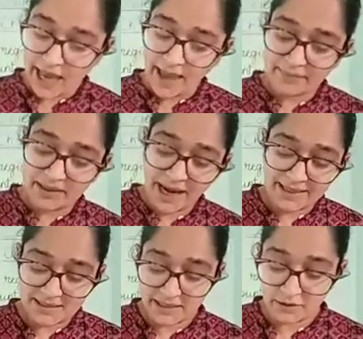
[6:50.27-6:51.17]

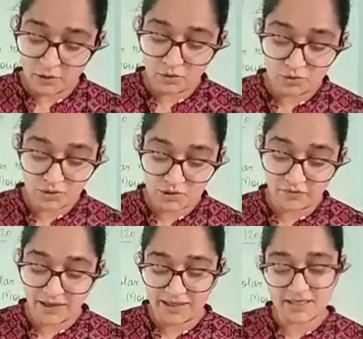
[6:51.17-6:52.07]
habitats includes
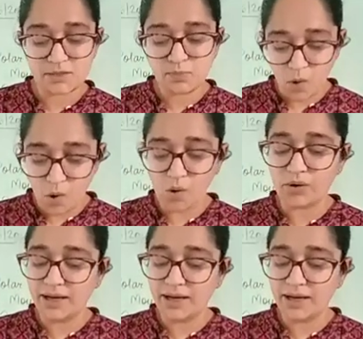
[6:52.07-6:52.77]
various pond,